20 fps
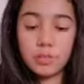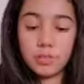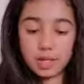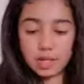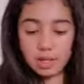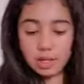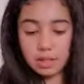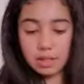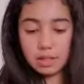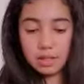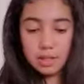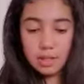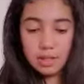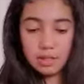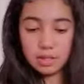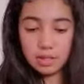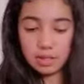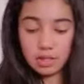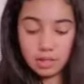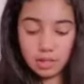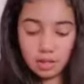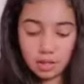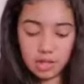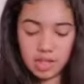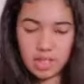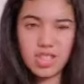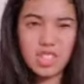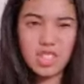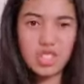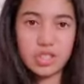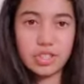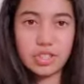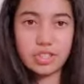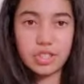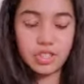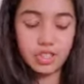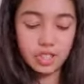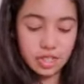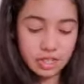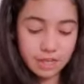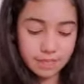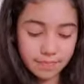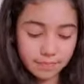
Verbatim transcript: because, I don't know, it's just dirty.